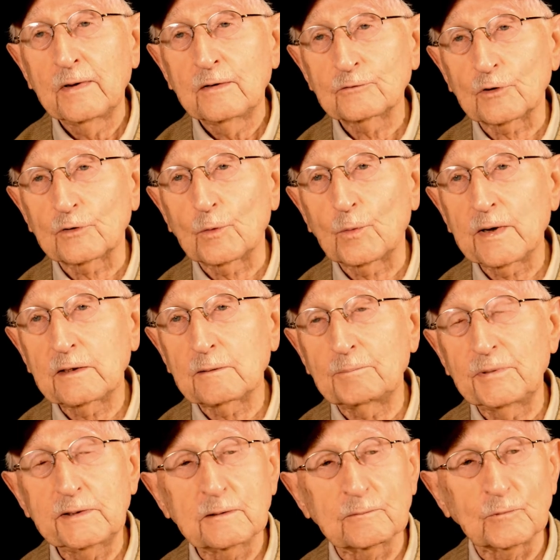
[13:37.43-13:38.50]
So the way to
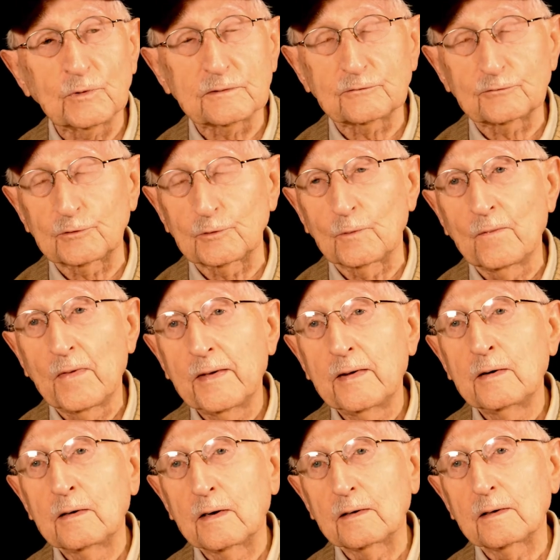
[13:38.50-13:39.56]
beat them was to
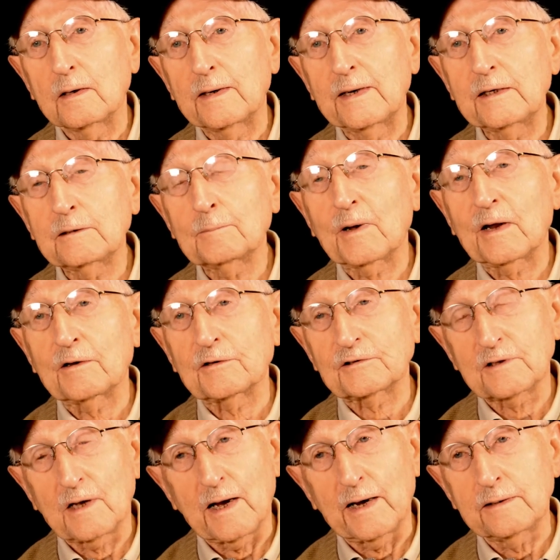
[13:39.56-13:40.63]
hit them on the
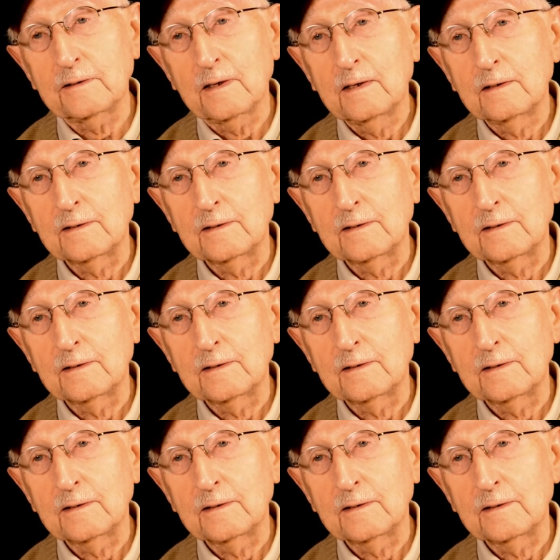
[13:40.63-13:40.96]
side,